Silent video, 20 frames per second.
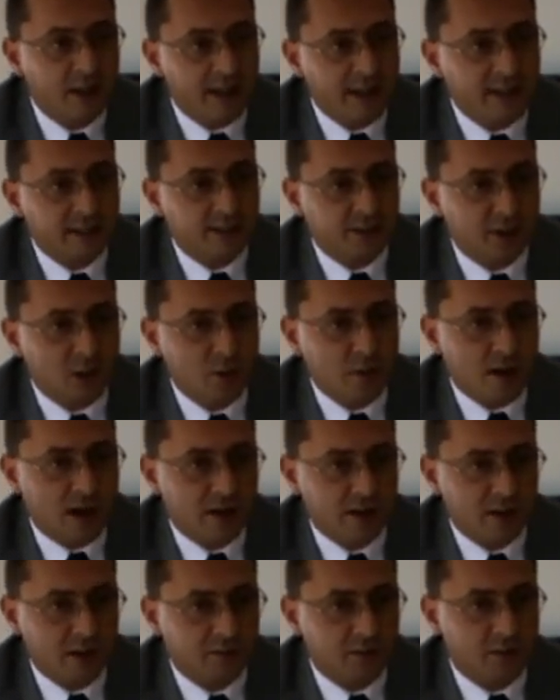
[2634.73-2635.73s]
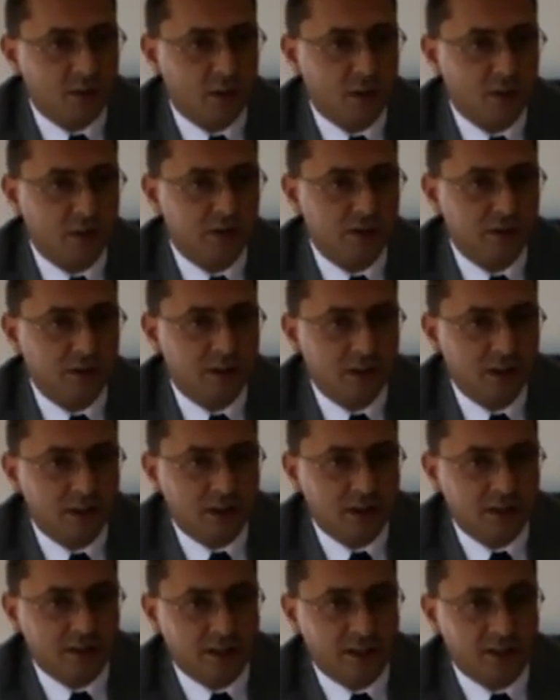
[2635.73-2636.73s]
and so are, of course,
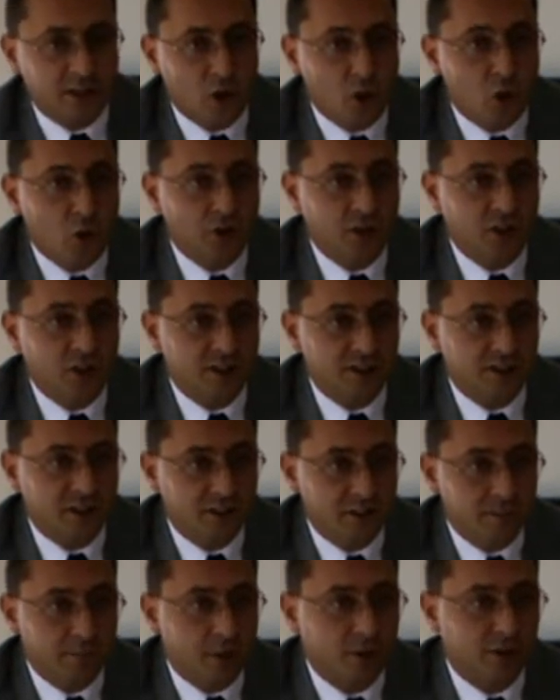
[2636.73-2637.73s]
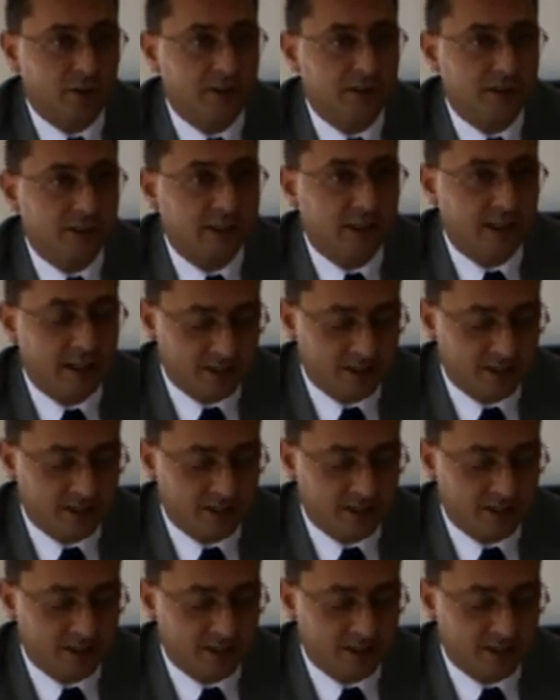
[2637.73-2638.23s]
their owners' deposits